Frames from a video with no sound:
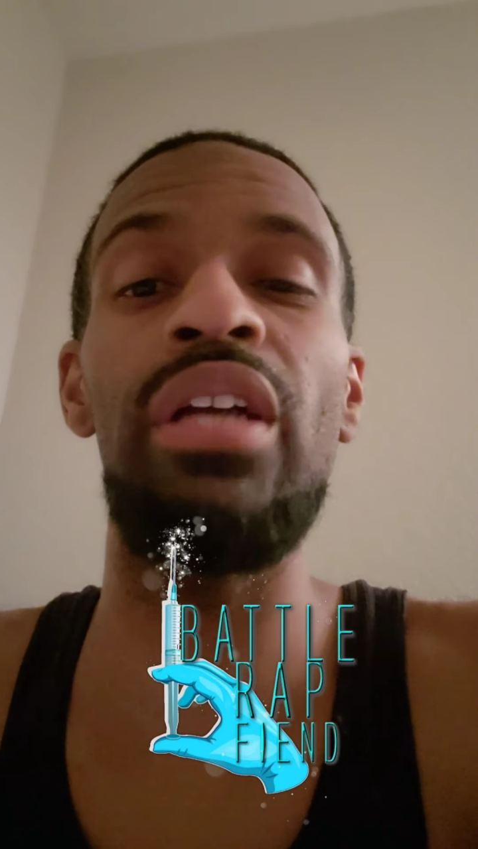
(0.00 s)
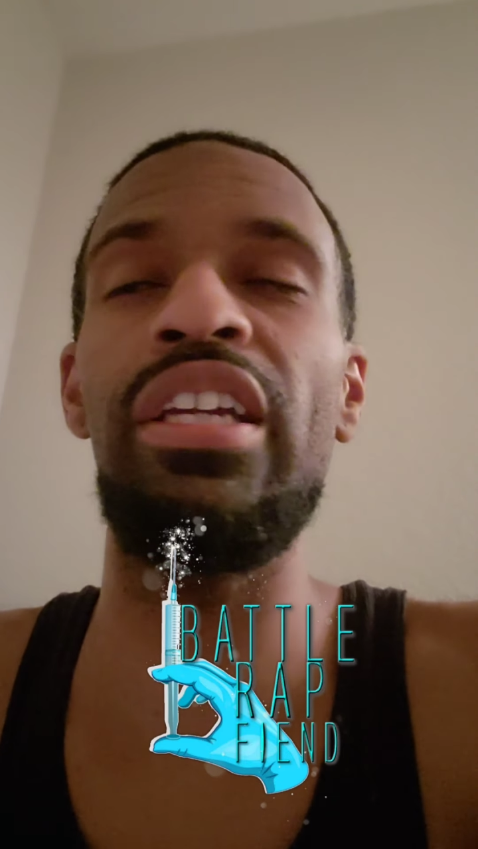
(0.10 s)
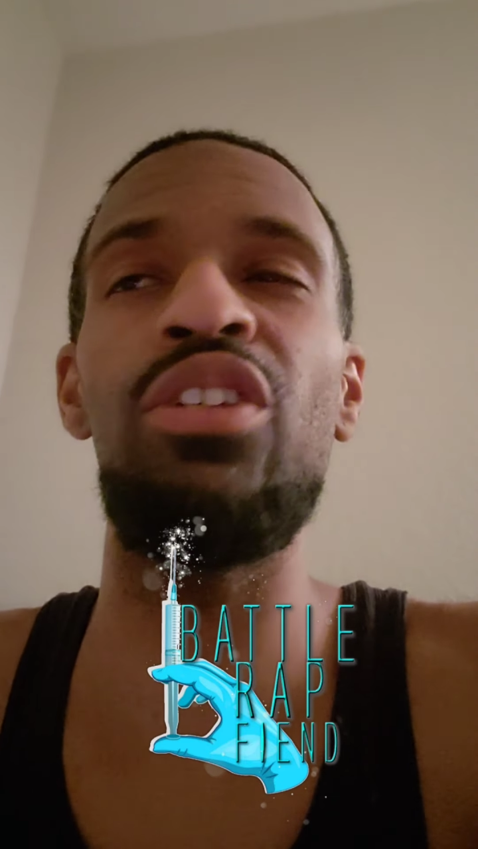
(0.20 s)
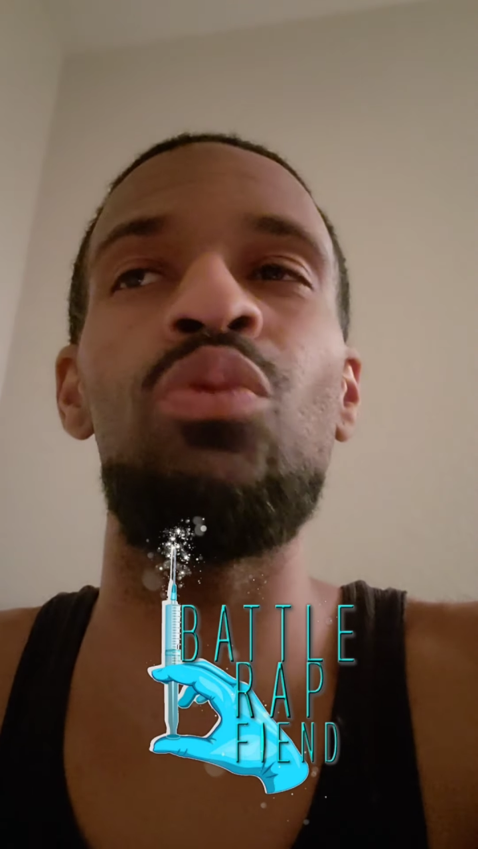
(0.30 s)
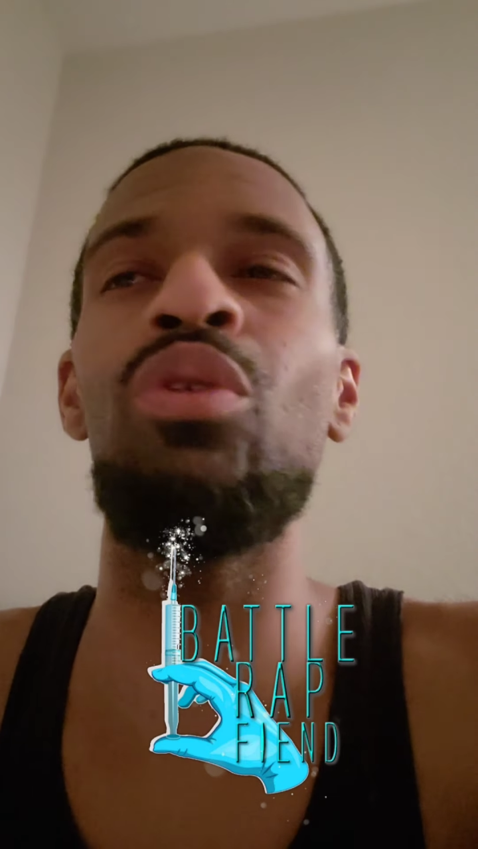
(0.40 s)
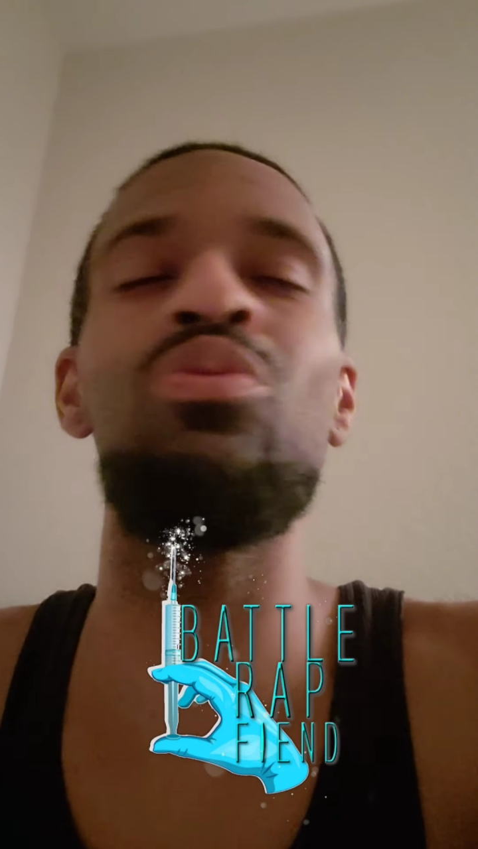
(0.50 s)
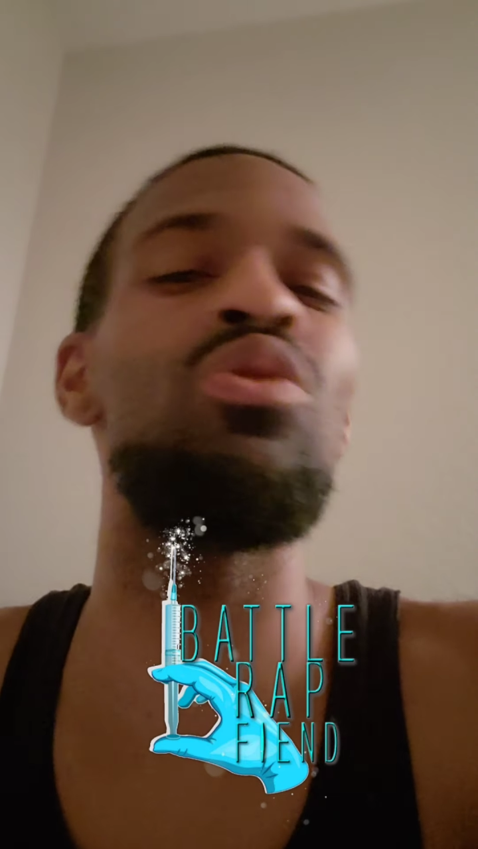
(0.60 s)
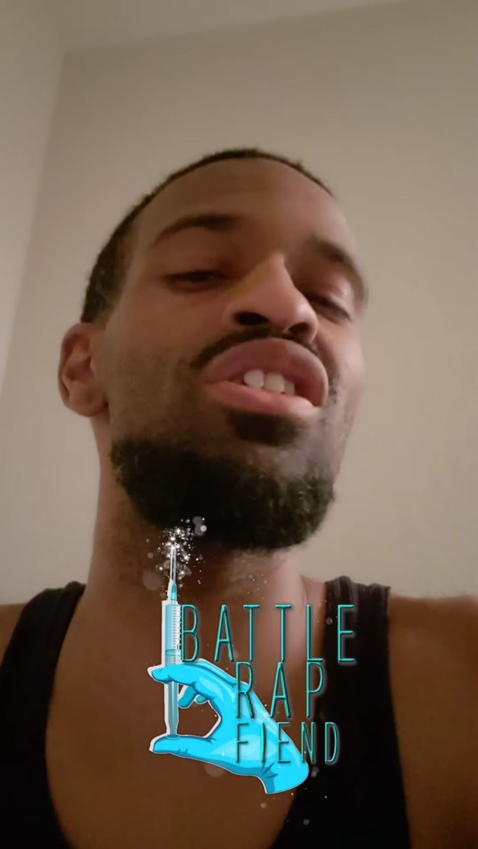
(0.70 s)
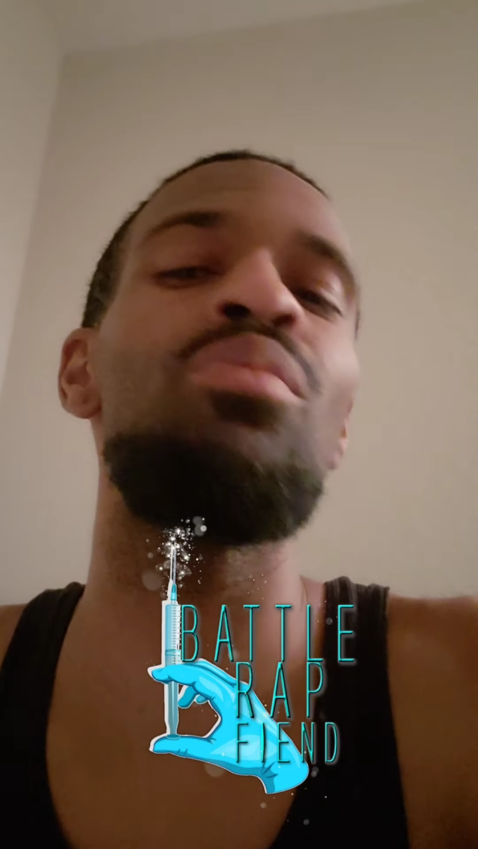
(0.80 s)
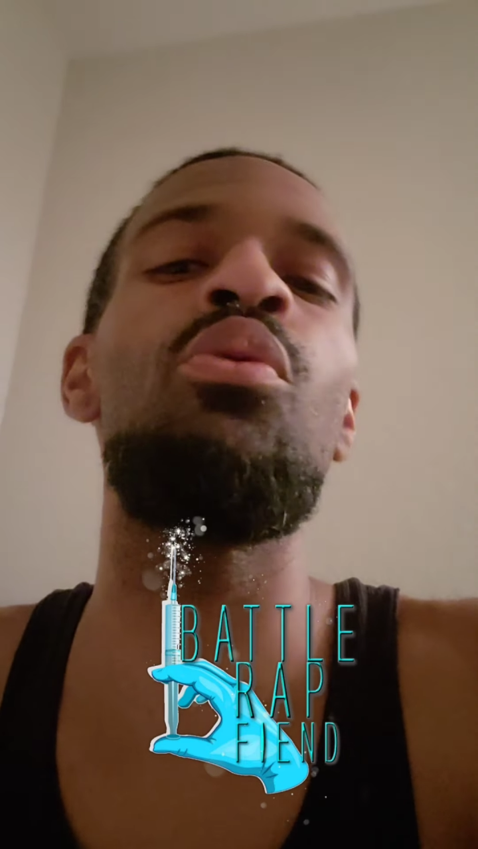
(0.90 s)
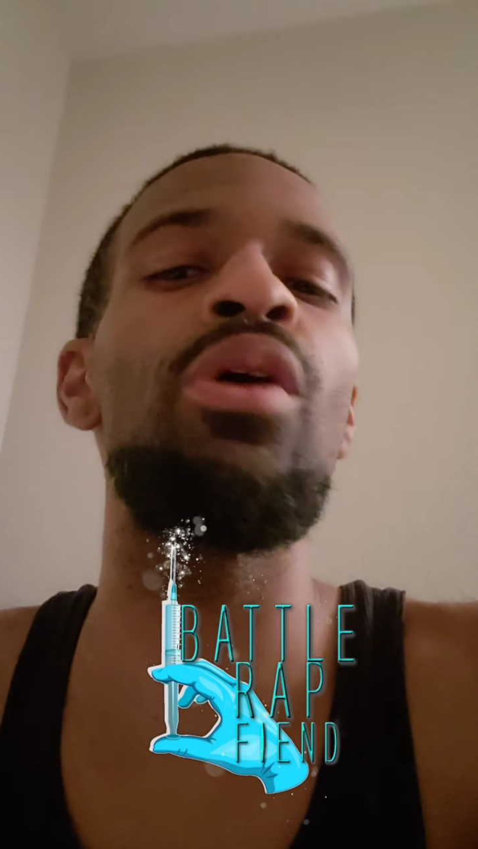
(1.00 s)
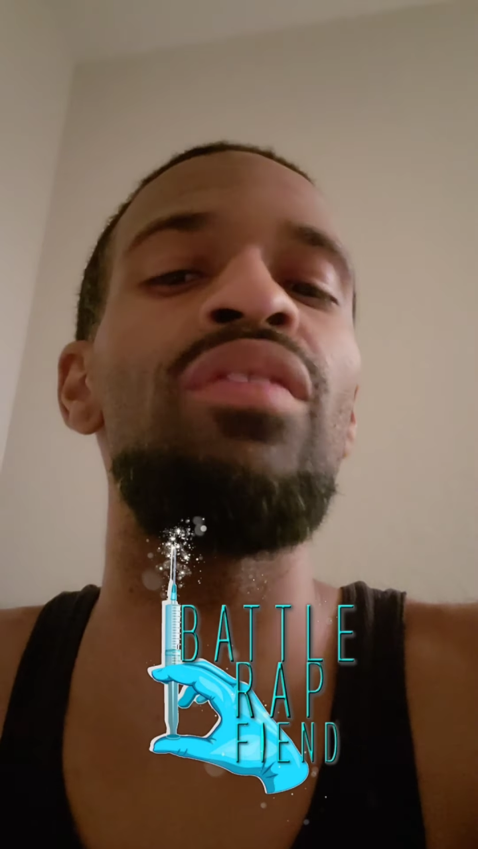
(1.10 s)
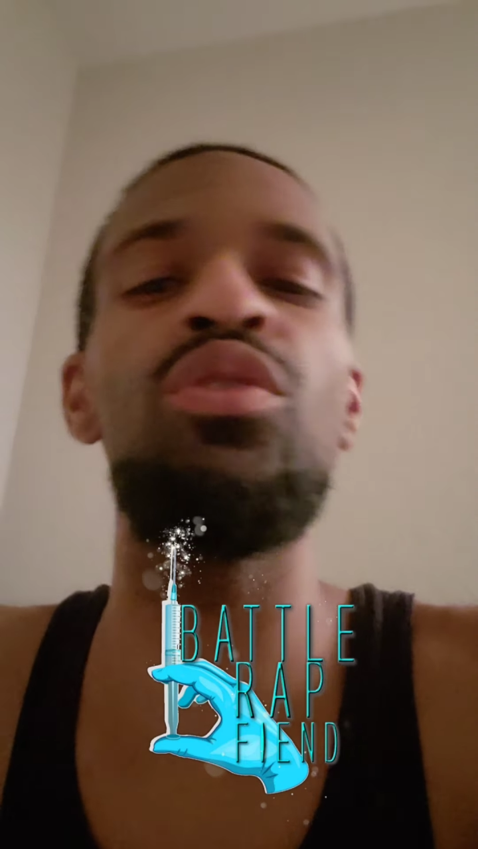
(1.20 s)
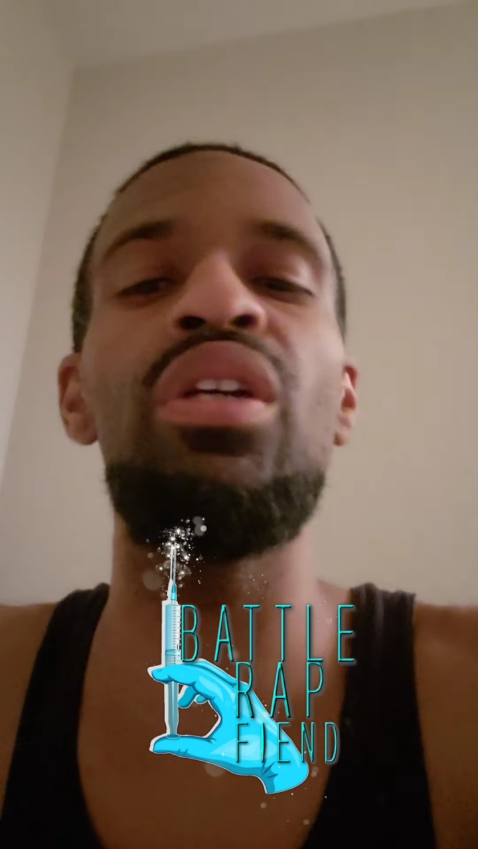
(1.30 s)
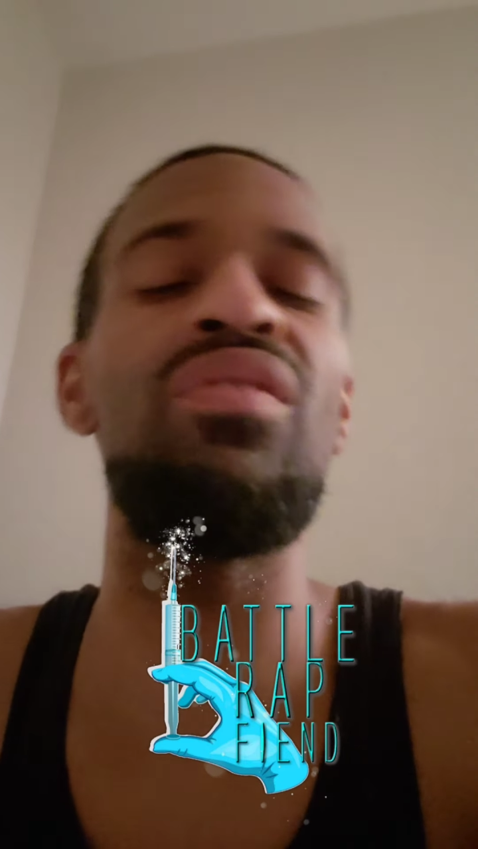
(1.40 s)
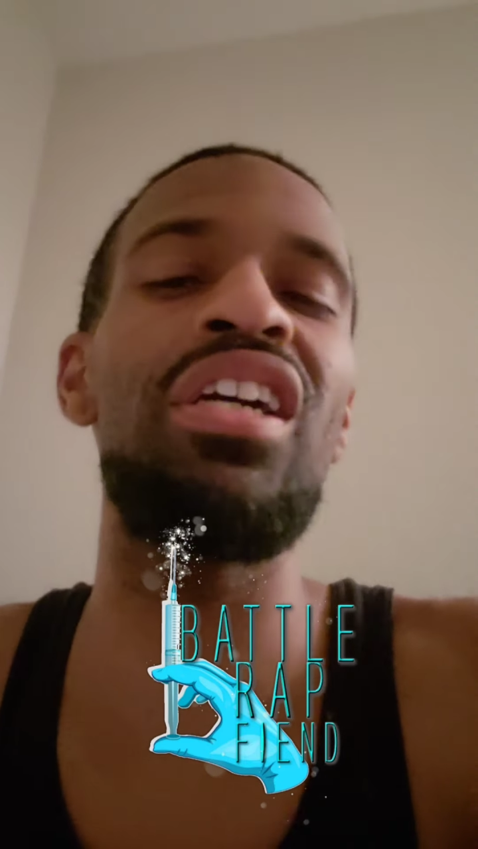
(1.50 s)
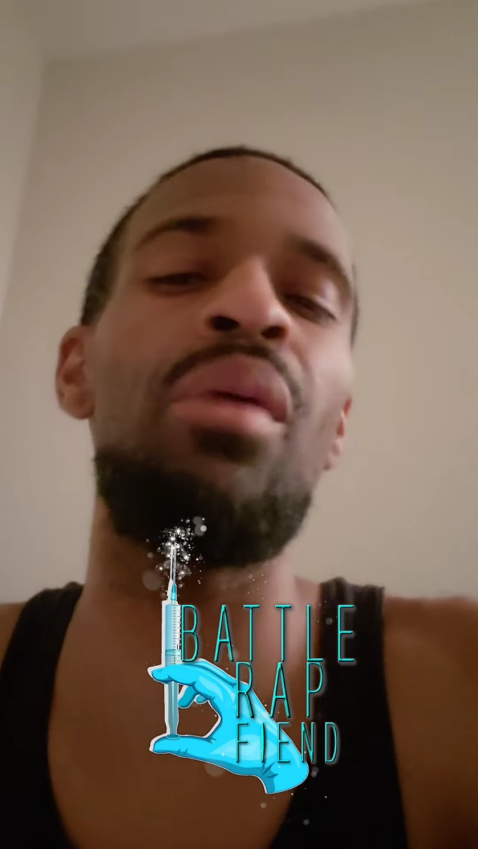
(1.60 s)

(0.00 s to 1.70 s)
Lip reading: Like, you know, what's the point of you even